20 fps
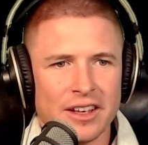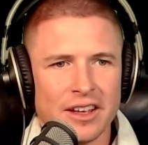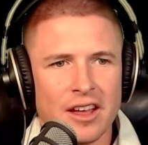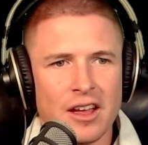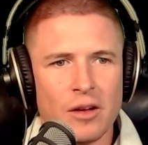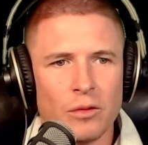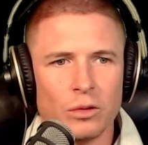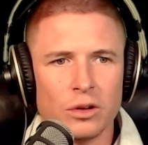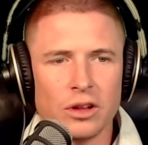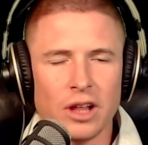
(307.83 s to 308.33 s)

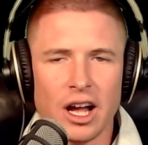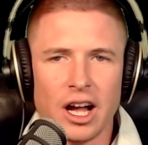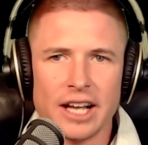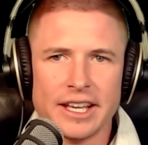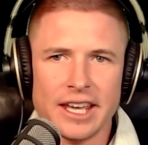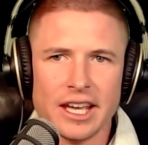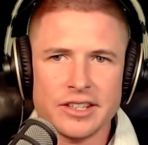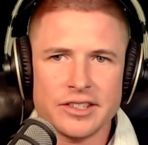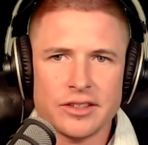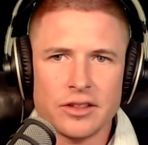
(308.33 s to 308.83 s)
Well, I
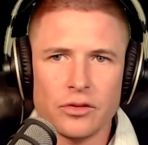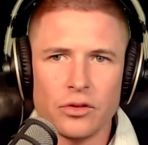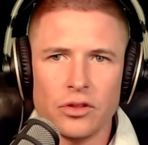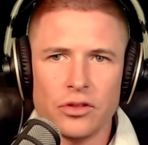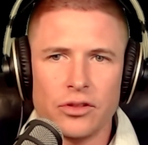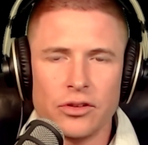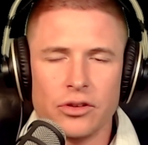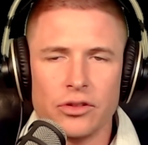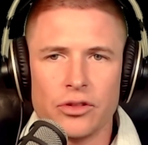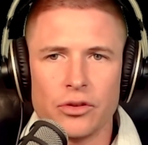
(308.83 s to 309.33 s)
guess
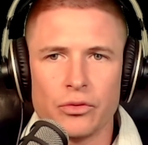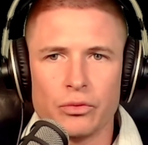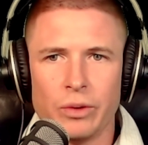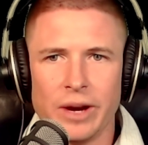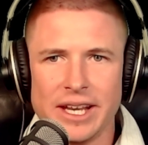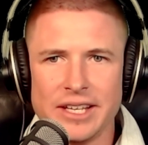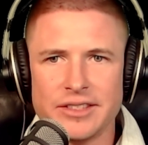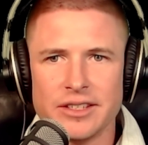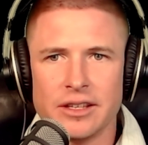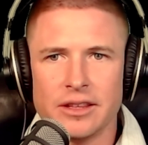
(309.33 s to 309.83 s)
the
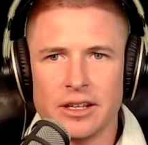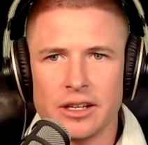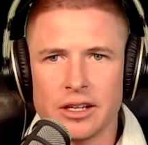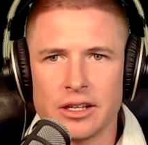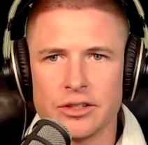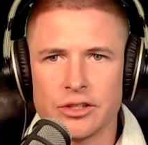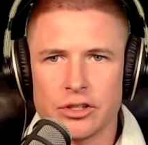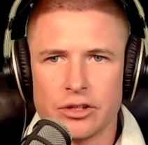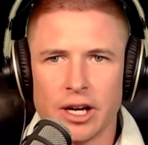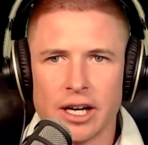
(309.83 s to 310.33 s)
reason that
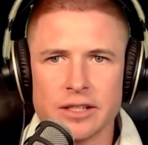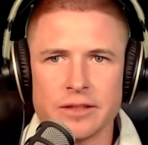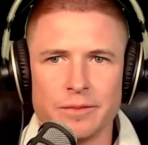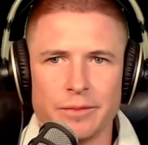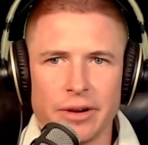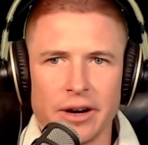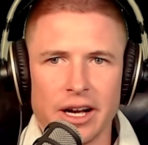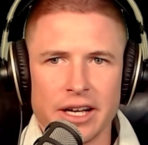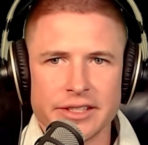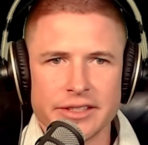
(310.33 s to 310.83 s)
construction
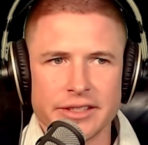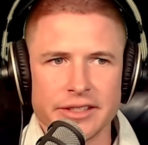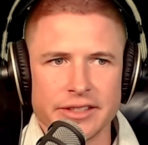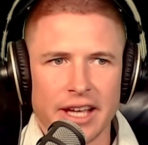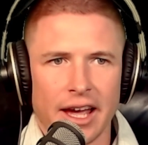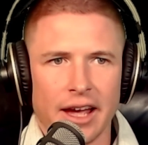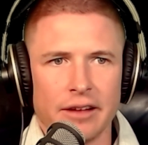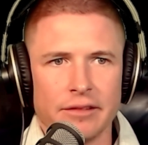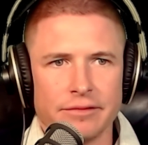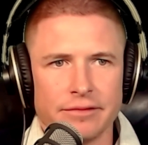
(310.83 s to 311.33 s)
prices
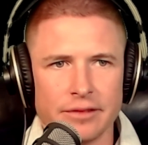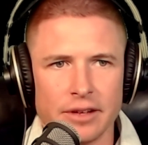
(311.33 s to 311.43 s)
have